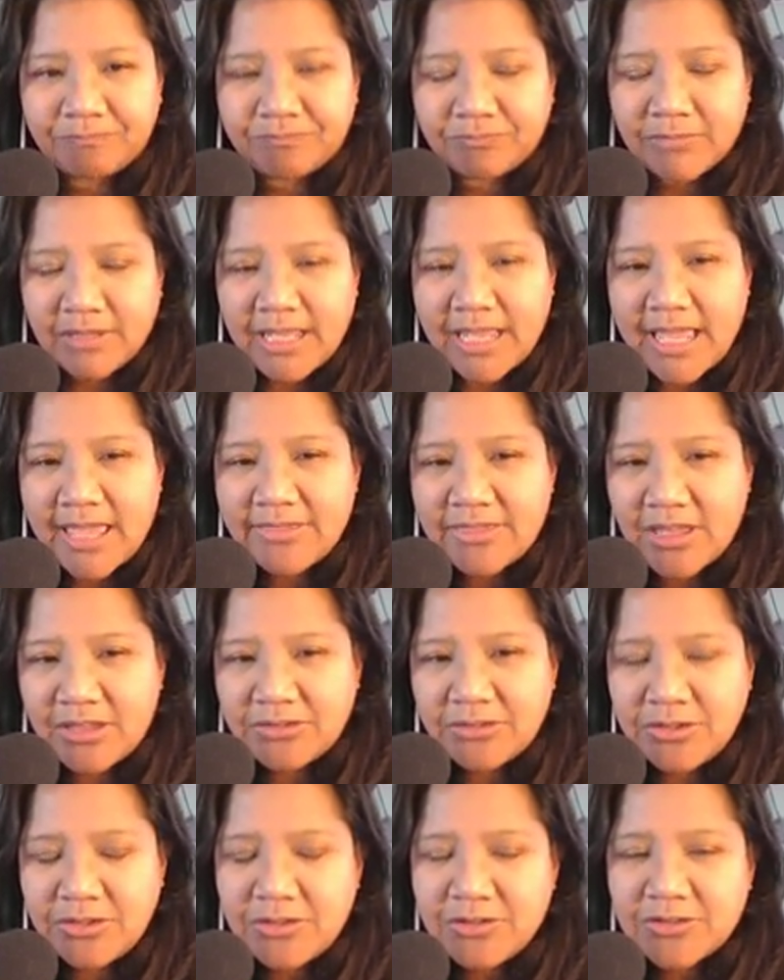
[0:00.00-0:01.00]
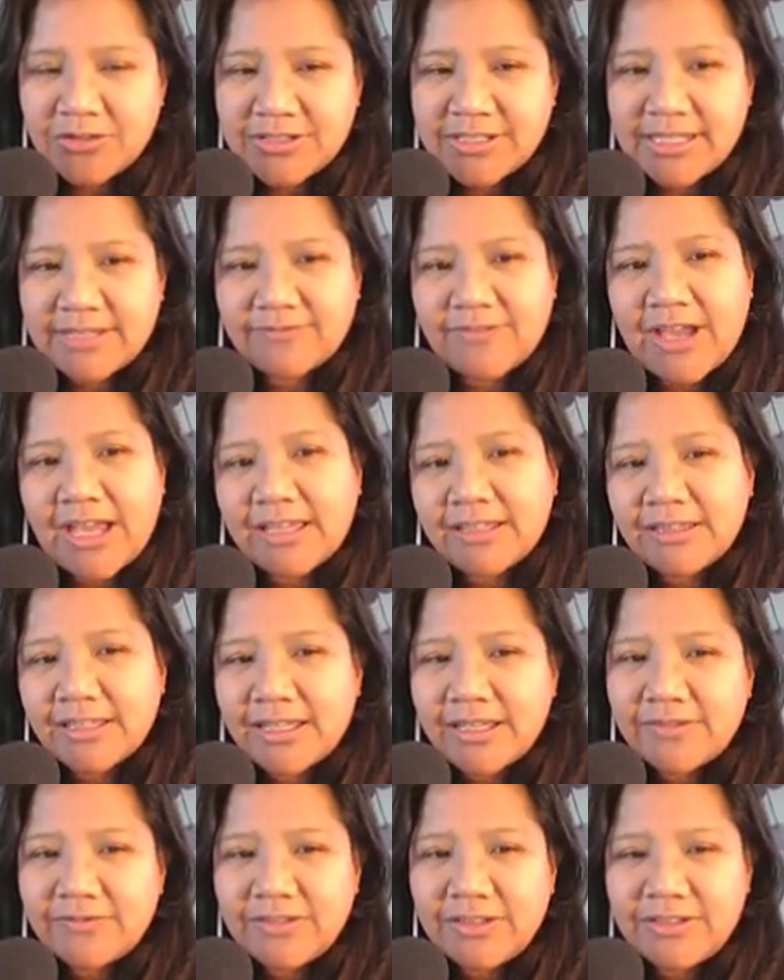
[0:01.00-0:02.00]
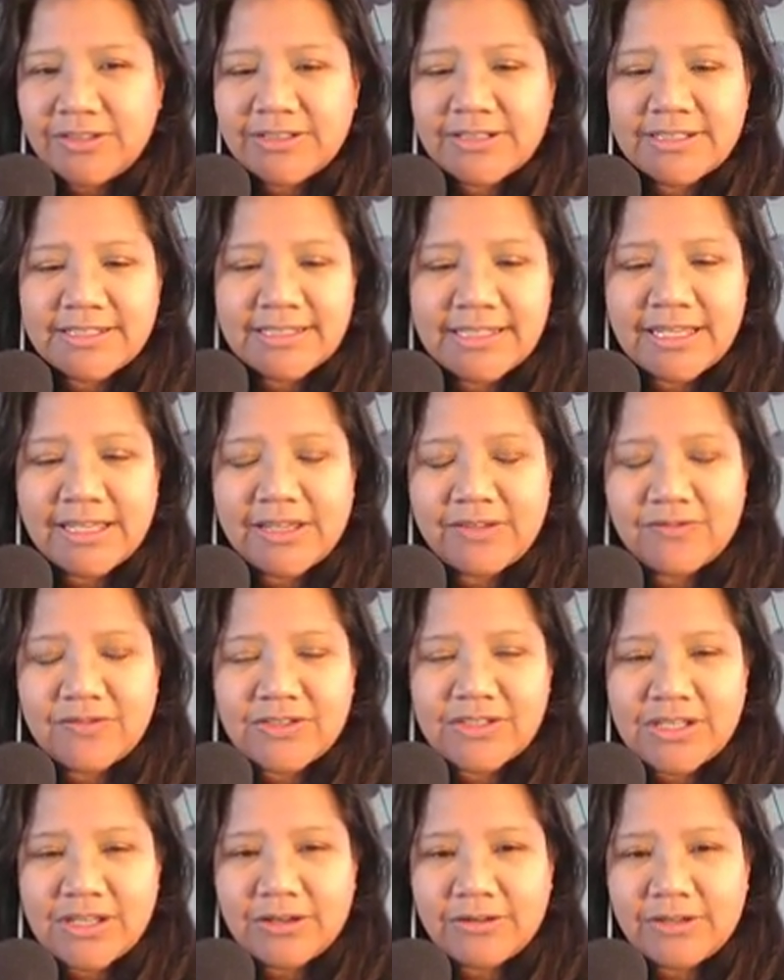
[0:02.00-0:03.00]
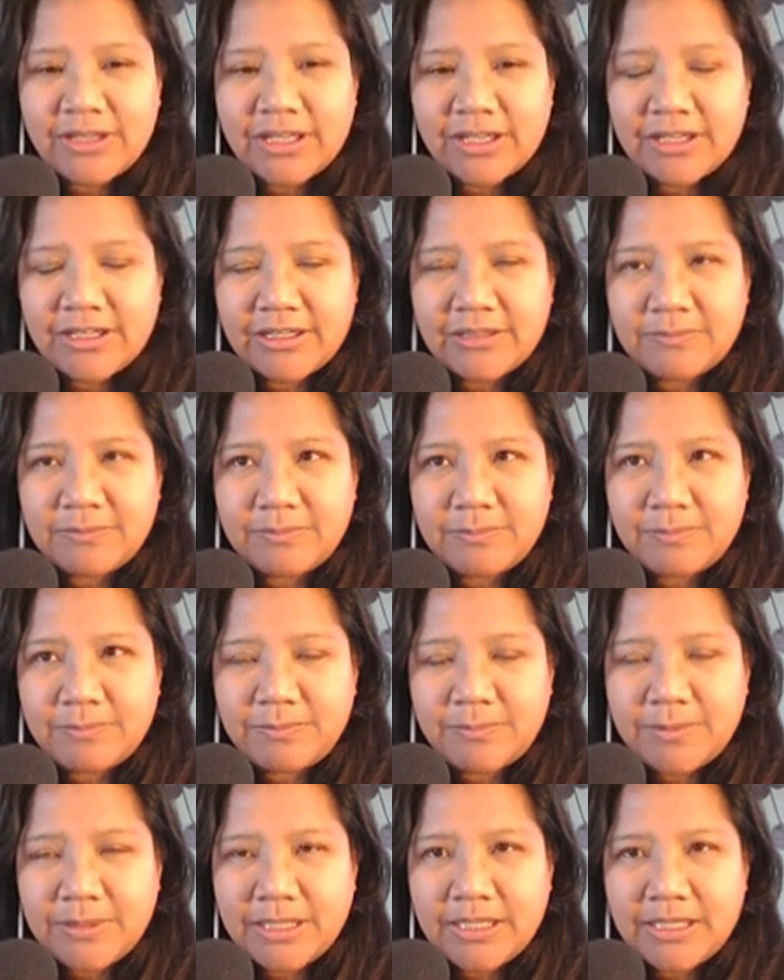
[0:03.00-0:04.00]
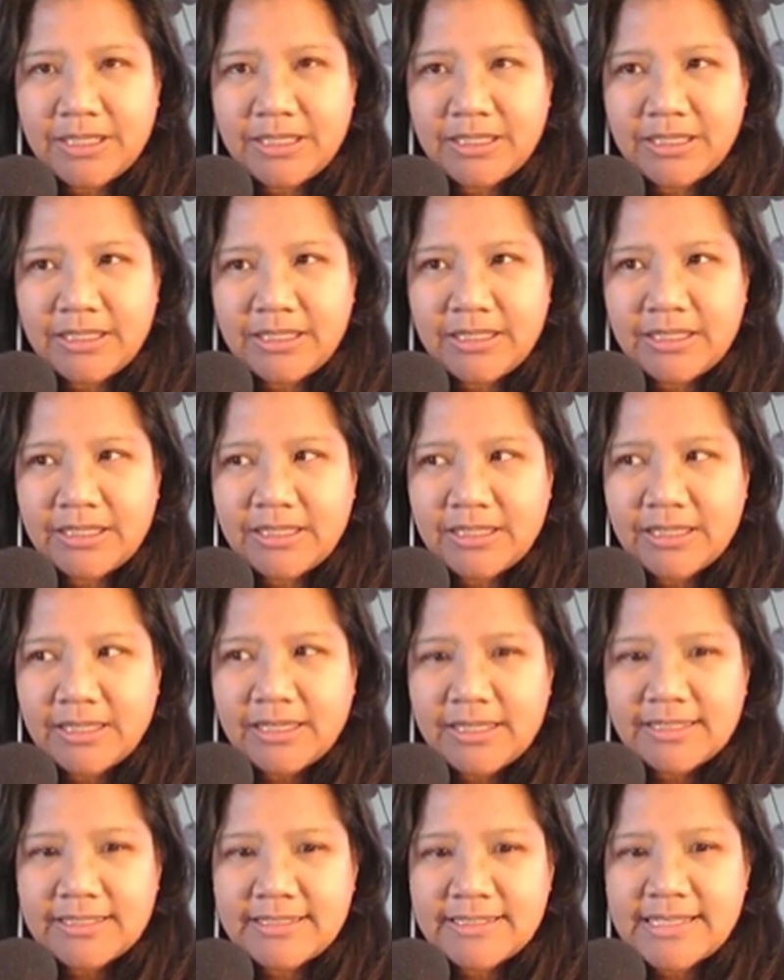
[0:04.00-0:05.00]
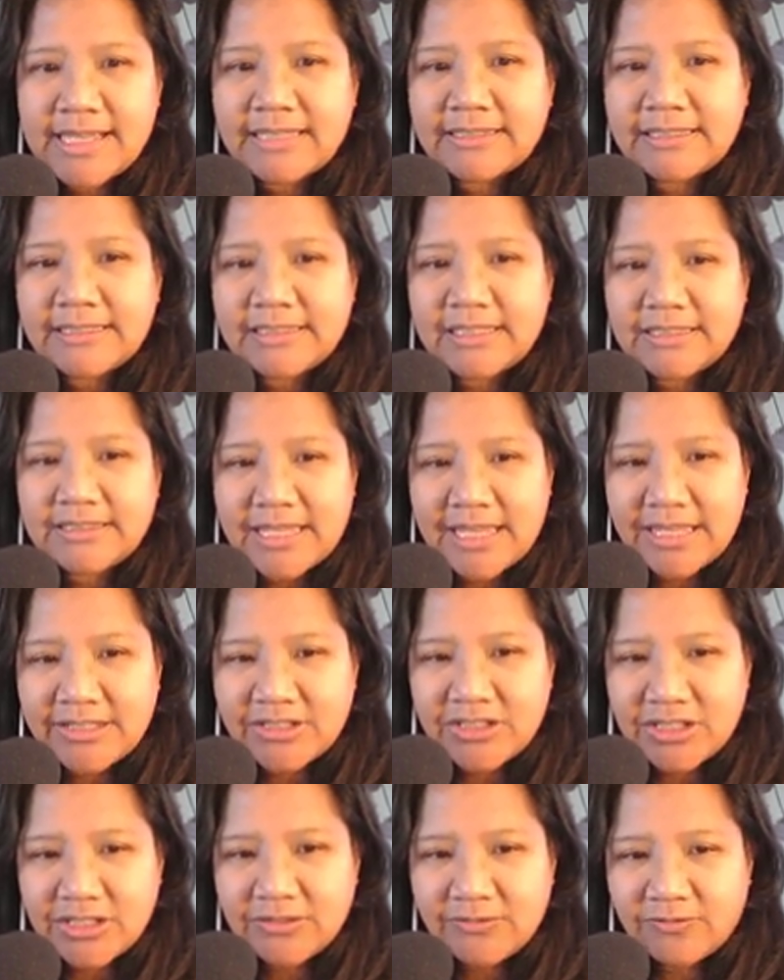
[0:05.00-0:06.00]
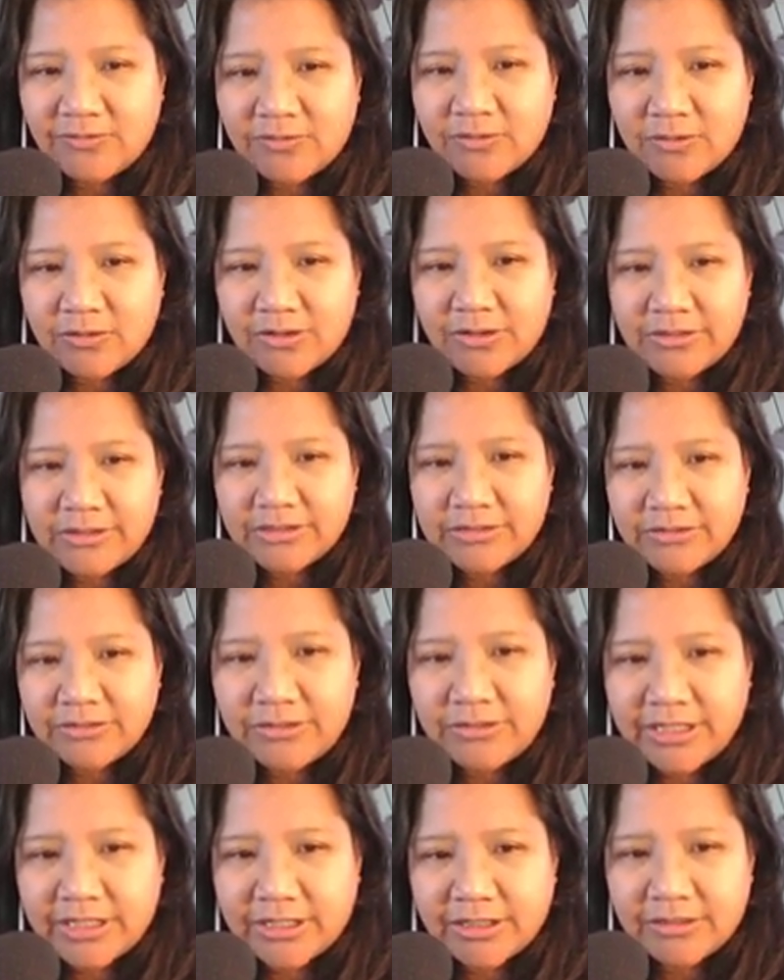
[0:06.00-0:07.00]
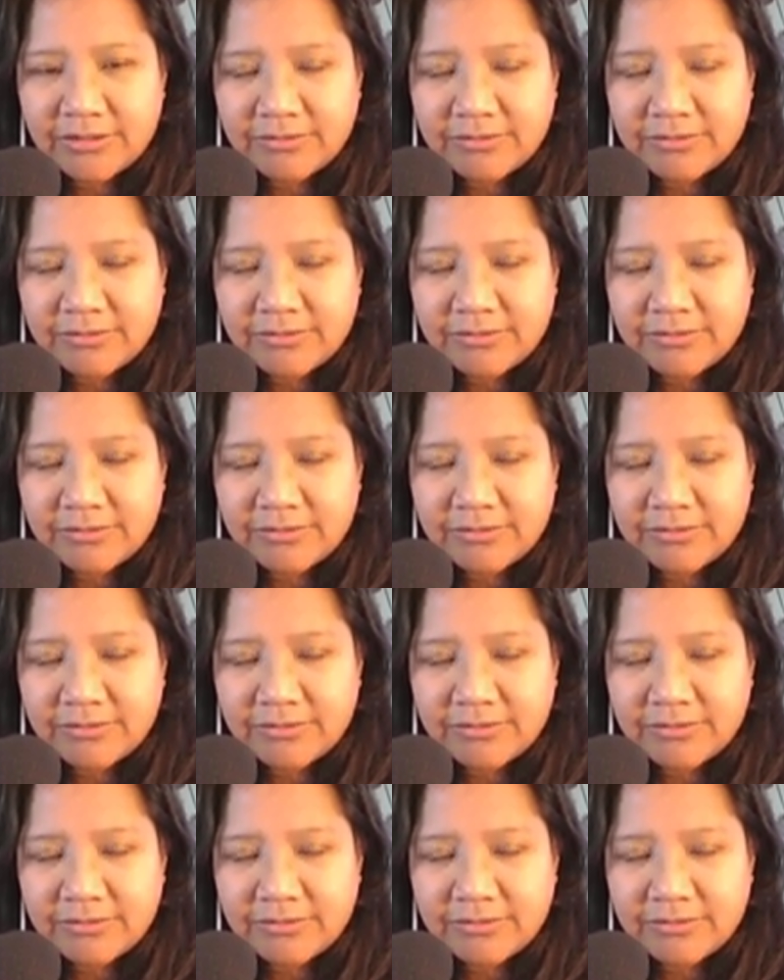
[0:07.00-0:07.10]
And then New Year's Eve. I love New Year's Eve, so it could be setting intention for the new year.